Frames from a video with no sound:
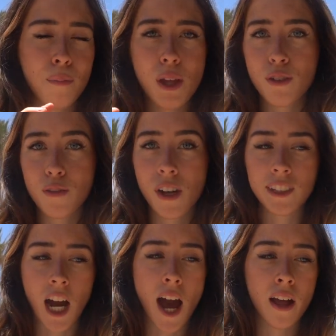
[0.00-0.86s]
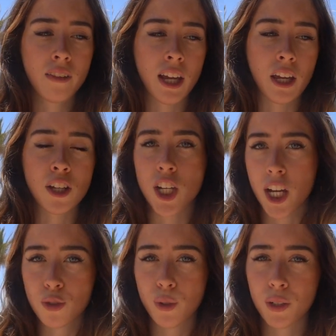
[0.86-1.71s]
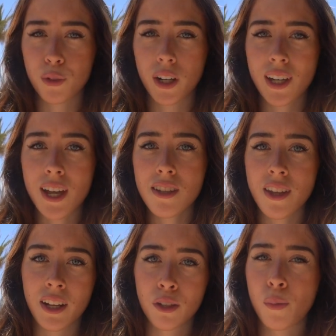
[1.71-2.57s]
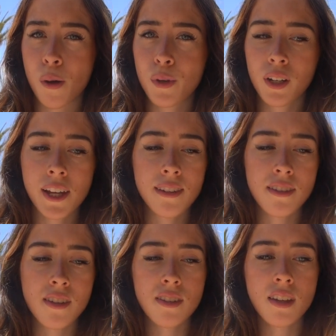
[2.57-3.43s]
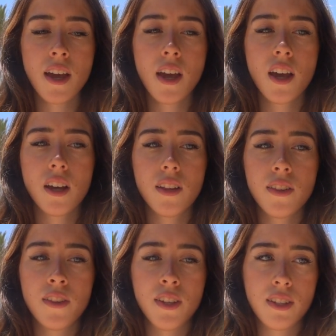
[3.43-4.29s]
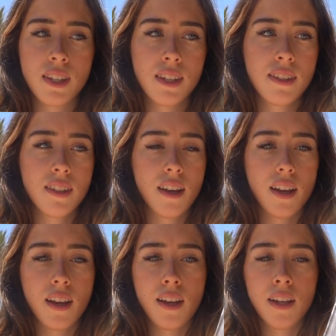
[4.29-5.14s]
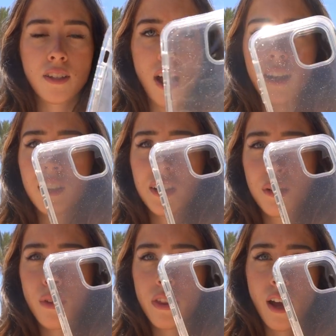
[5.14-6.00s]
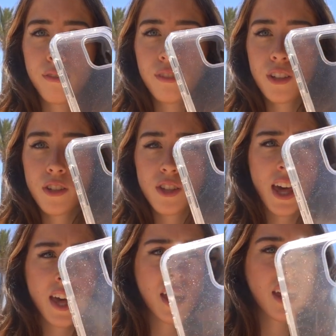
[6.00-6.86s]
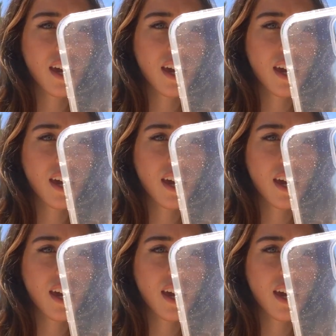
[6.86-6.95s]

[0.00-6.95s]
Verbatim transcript: If you've ever had like a Tech 21 case, like the bumper cases, this is exactly what that feels like.